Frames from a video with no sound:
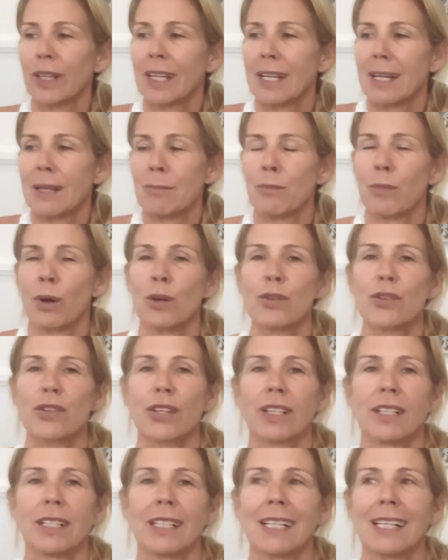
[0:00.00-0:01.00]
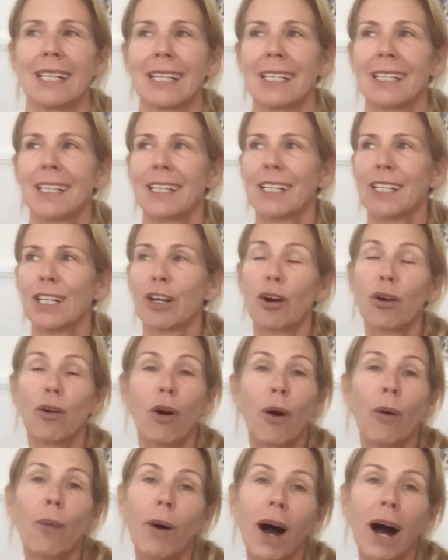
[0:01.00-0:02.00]
emotionally
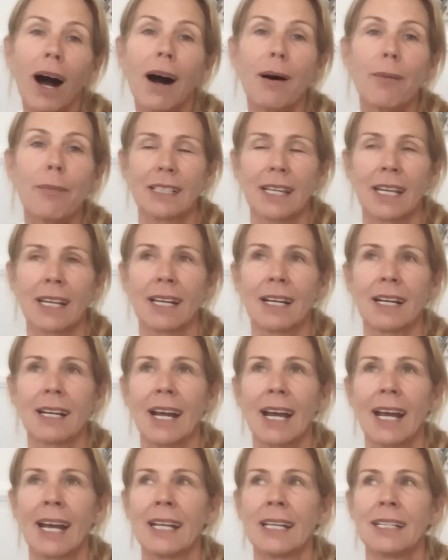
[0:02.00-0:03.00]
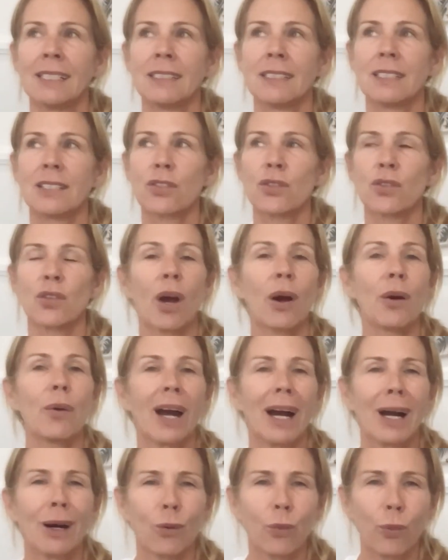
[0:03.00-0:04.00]
grow up, and know
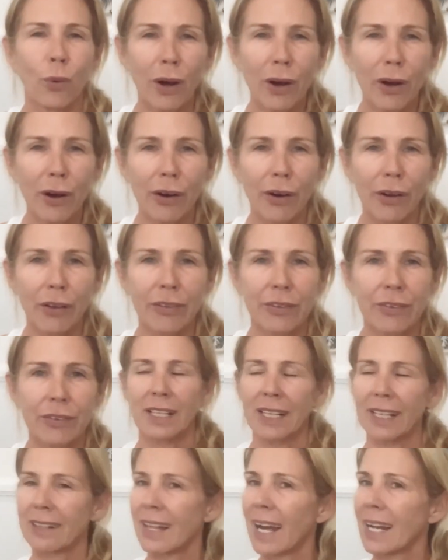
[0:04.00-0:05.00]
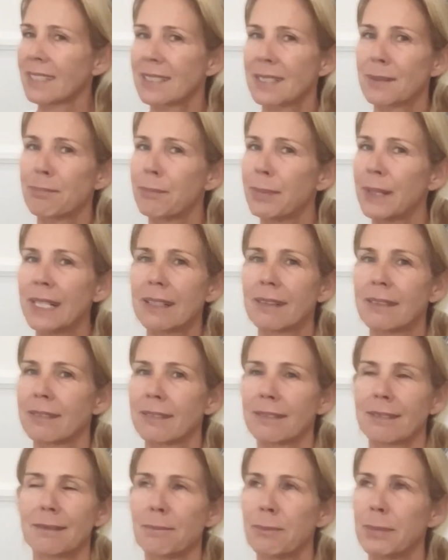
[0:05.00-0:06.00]
our worth. That's
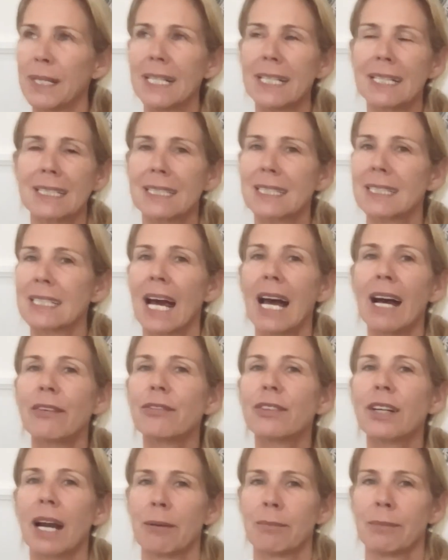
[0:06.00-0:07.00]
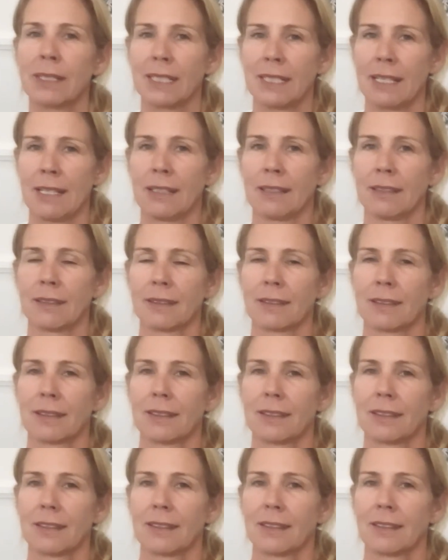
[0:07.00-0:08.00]
big stuff coming
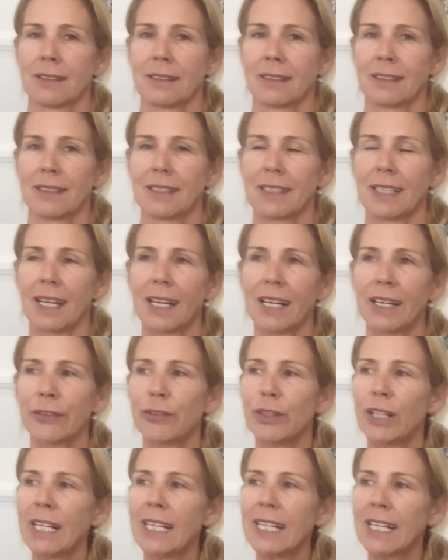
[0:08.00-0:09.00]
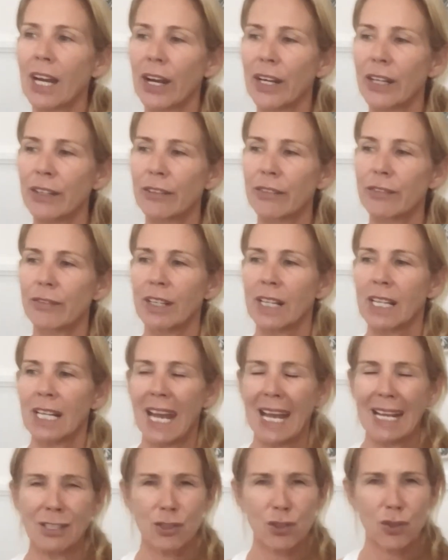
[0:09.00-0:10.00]
in. Really and